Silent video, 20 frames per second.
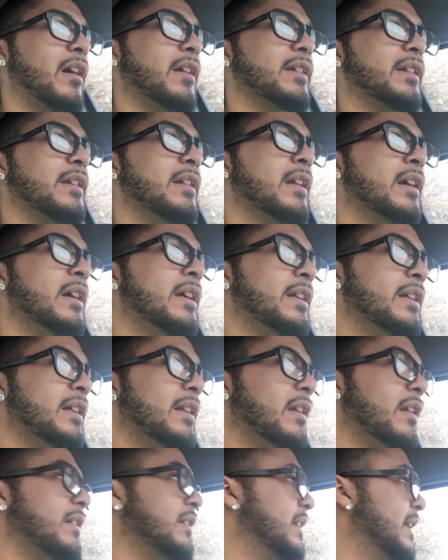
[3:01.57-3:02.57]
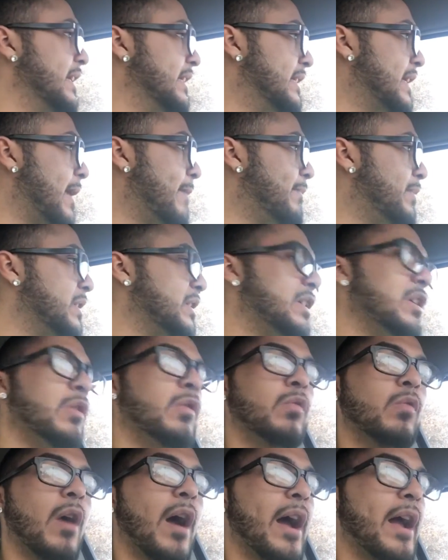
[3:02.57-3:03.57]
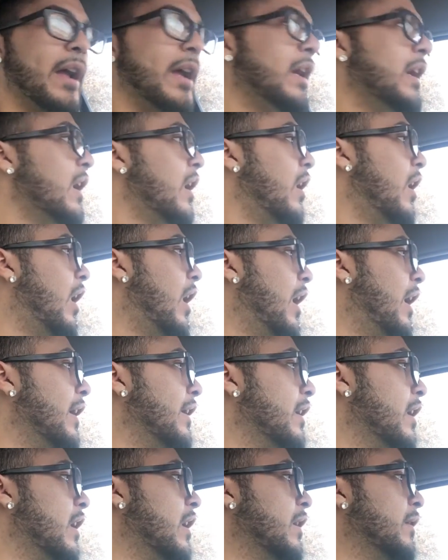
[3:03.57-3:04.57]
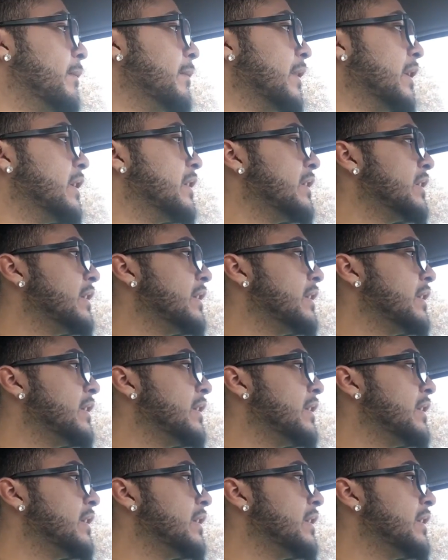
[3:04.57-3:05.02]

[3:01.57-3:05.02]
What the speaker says: on this episode, right? On